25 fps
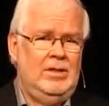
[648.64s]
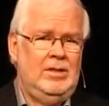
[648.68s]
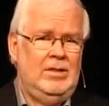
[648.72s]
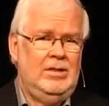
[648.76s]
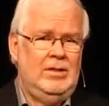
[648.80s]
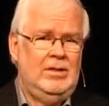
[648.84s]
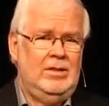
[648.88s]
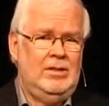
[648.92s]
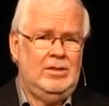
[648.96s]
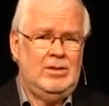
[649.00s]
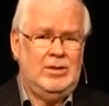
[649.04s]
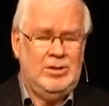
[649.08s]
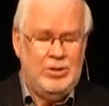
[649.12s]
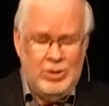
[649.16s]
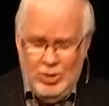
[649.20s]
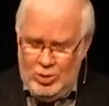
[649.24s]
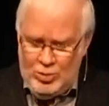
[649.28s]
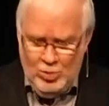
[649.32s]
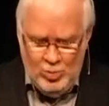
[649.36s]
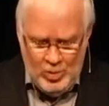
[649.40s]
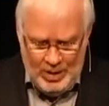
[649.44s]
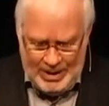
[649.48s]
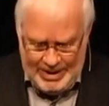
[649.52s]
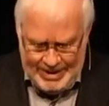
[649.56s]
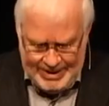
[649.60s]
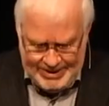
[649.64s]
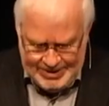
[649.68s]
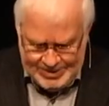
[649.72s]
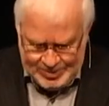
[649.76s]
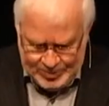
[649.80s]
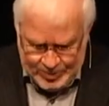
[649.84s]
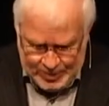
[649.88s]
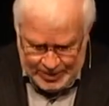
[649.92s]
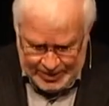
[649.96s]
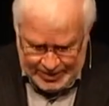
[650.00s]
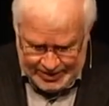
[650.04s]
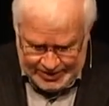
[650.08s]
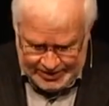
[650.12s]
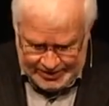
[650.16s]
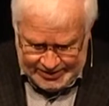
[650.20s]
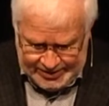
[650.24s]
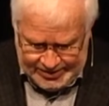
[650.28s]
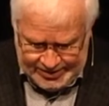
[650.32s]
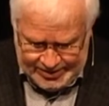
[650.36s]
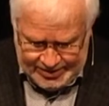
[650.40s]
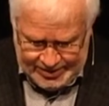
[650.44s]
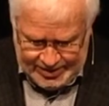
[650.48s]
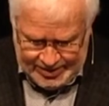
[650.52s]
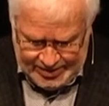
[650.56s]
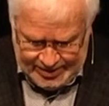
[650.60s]
there are no wise words
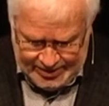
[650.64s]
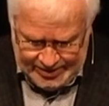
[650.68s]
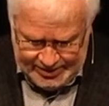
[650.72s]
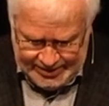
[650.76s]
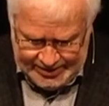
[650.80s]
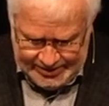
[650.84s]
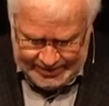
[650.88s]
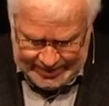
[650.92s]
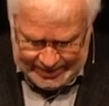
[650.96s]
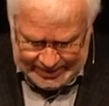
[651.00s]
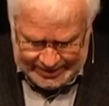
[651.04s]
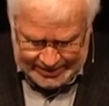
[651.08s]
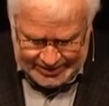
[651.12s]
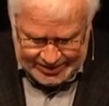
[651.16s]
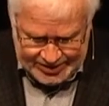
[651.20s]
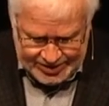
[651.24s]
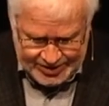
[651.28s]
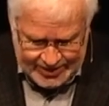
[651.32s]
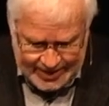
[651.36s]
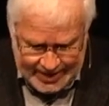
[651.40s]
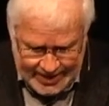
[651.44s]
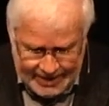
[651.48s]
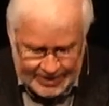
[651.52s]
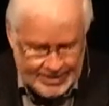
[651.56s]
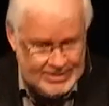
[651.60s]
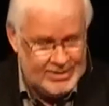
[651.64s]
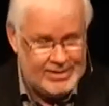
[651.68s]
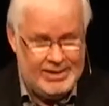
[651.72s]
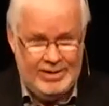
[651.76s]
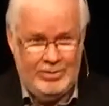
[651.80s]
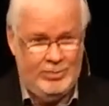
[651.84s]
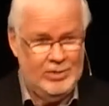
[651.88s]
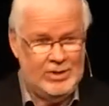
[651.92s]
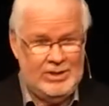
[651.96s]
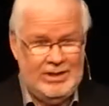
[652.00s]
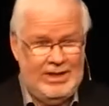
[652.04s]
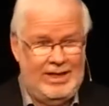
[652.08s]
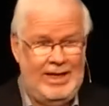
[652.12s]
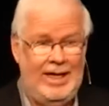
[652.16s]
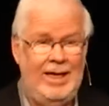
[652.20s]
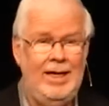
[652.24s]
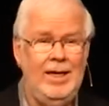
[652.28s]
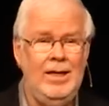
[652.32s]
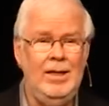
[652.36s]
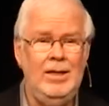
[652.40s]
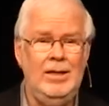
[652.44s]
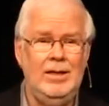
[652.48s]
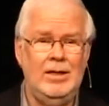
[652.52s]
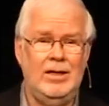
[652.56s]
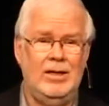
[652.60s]
to halt him in his tracks. He was
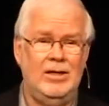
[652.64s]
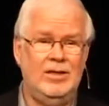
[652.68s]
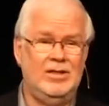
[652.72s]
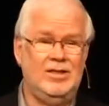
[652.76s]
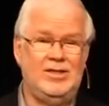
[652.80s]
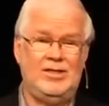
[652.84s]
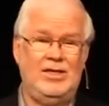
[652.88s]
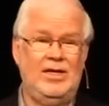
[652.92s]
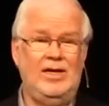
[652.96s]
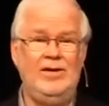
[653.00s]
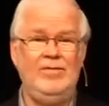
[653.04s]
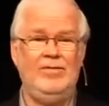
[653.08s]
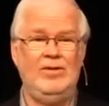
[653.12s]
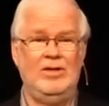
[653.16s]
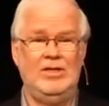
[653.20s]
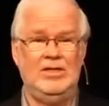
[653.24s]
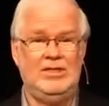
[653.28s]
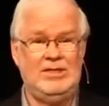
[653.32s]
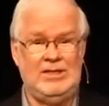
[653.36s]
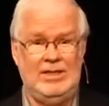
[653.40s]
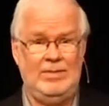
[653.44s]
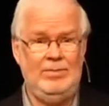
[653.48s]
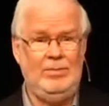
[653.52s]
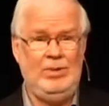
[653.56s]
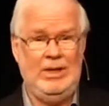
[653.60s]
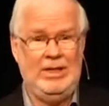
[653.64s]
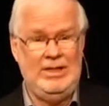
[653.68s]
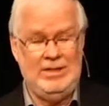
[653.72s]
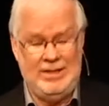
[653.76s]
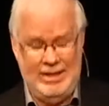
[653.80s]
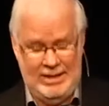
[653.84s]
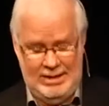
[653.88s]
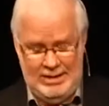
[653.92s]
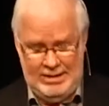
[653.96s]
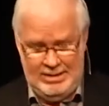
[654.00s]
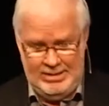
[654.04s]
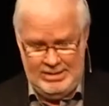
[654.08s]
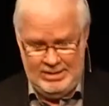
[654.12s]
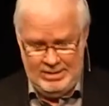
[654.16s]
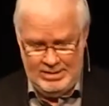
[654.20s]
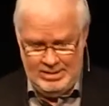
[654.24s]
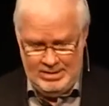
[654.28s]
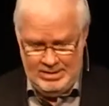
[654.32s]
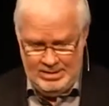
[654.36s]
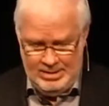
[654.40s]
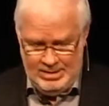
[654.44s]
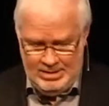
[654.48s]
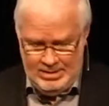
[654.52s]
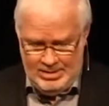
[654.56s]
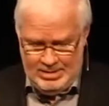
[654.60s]
king now. A servant simply did
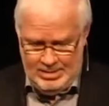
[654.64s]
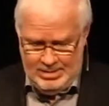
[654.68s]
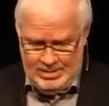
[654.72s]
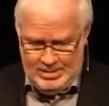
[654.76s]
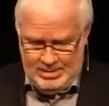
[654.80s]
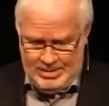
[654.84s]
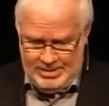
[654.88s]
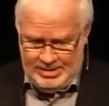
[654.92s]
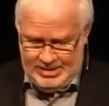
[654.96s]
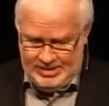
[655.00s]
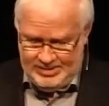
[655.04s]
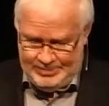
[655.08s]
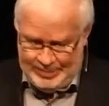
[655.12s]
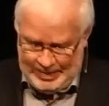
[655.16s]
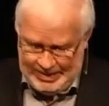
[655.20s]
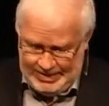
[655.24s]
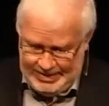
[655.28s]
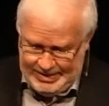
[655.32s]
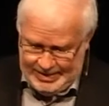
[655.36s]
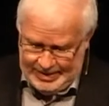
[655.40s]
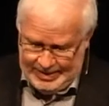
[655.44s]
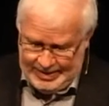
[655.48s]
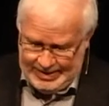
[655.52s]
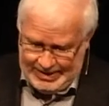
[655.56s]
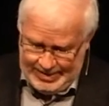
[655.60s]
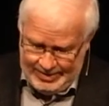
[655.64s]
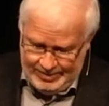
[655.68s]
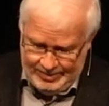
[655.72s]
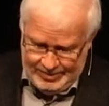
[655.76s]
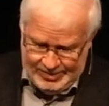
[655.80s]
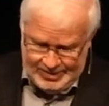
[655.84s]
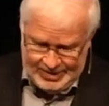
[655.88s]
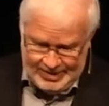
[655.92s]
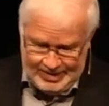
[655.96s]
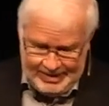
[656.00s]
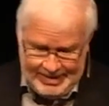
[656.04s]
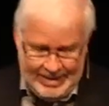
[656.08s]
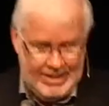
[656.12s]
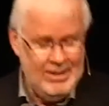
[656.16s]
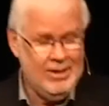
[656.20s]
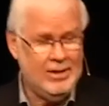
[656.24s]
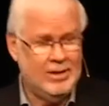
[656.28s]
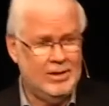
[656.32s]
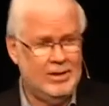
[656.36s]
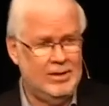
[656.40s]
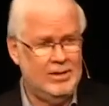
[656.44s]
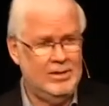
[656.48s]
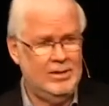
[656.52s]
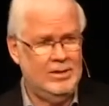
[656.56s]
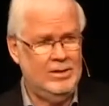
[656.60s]
his bidding. He was the
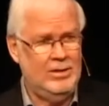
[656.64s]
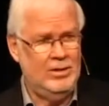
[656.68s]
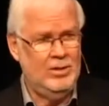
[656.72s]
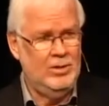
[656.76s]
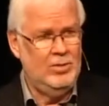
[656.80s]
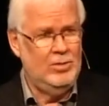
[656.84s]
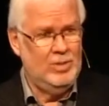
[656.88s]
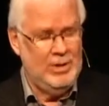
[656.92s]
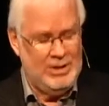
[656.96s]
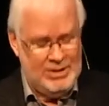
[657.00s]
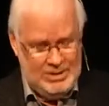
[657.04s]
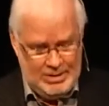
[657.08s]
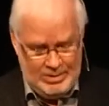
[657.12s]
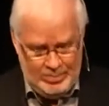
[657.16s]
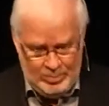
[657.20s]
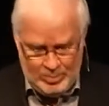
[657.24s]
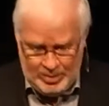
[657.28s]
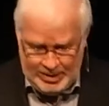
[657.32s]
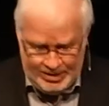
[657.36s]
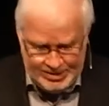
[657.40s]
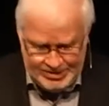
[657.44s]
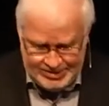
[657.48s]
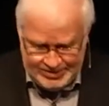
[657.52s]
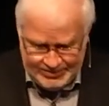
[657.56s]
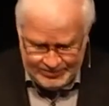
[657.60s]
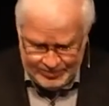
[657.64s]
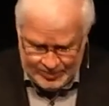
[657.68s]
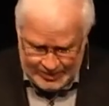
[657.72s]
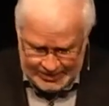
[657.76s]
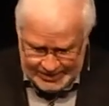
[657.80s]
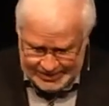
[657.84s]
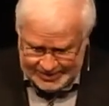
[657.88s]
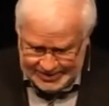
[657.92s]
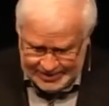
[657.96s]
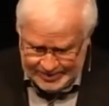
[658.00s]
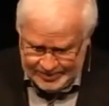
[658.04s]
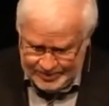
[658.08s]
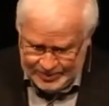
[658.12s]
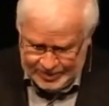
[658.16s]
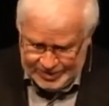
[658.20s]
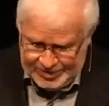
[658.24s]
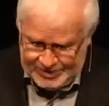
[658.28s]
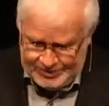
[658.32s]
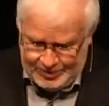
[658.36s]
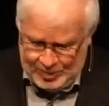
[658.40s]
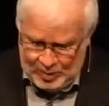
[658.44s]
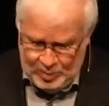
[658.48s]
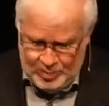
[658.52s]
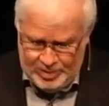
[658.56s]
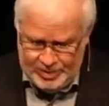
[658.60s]
leader. No words of wisdom were
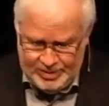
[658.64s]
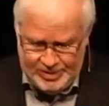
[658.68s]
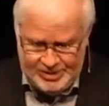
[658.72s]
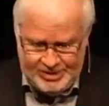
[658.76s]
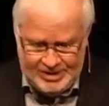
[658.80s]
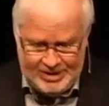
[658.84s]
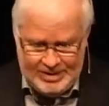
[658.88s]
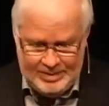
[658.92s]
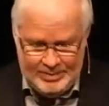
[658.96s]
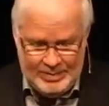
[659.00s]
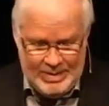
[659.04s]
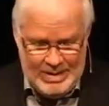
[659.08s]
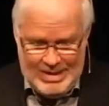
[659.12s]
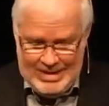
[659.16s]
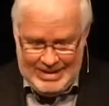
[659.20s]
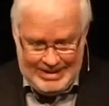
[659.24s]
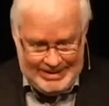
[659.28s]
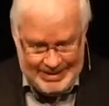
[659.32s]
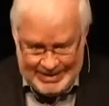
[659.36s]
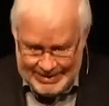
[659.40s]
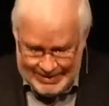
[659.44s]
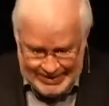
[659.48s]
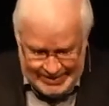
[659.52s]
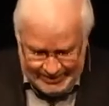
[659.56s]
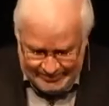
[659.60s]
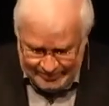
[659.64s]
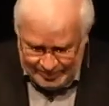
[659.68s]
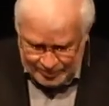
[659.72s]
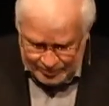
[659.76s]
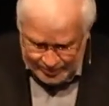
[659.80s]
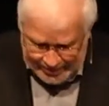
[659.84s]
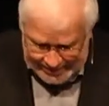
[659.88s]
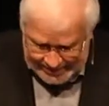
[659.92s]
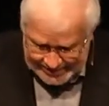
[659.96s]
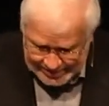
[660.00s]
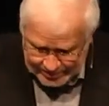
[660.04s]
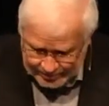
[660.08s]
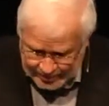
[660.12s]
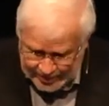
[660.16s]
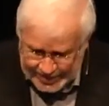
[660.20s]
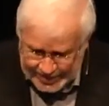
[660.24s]
spoken to him. He didn't even reason with